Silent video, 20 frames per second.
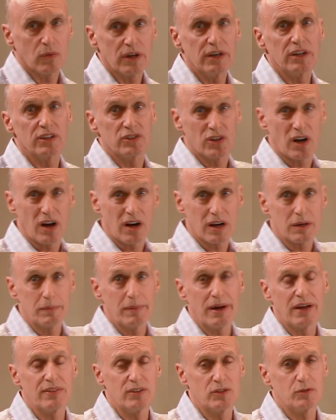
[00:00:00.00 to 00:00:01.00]
We're going to talk
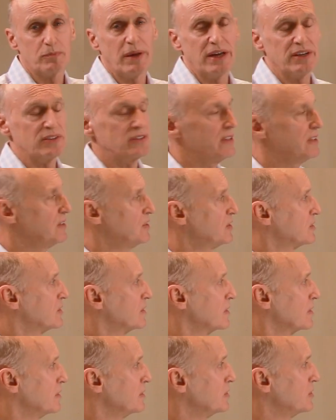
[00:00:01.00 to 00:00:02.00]
about this patient in
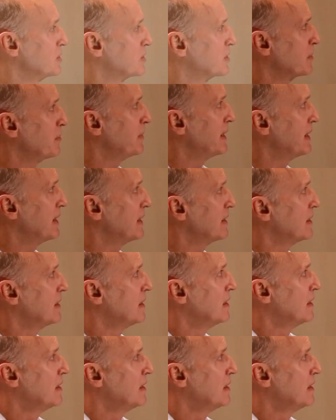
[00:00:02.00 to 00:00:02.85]
just a minute.